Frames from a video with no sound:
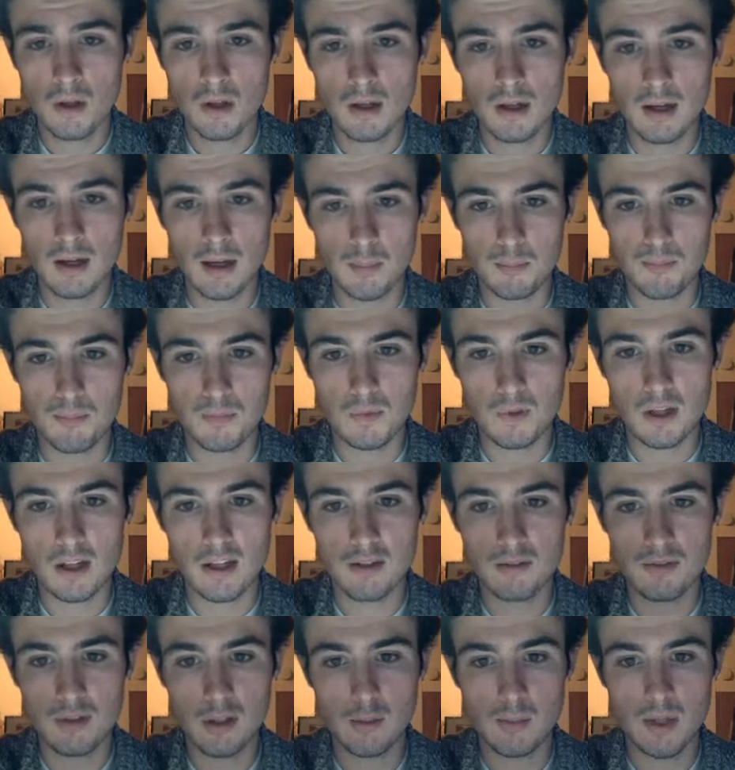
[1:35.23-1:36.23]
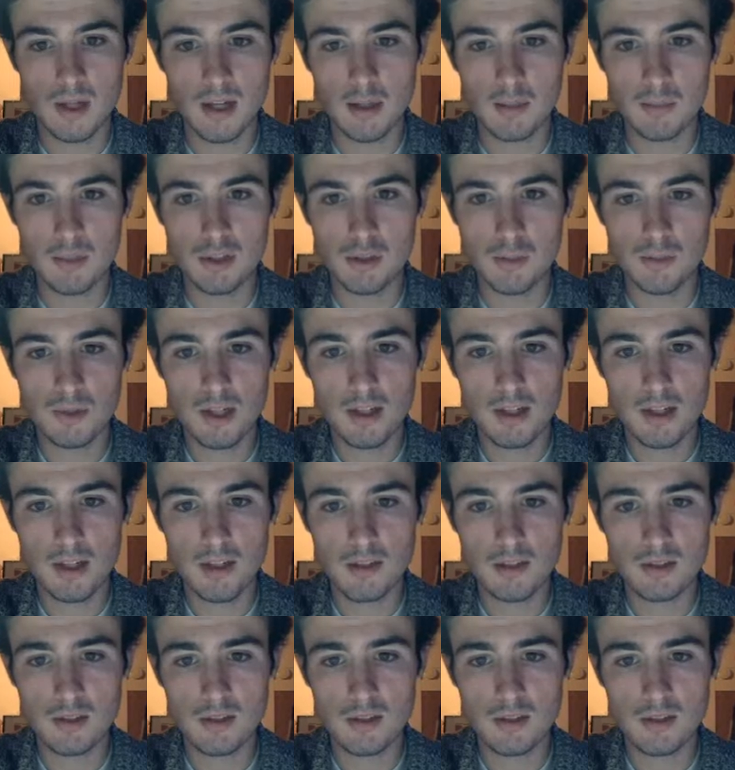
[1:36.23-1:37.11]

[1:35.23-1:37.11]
I developed my bishop right here.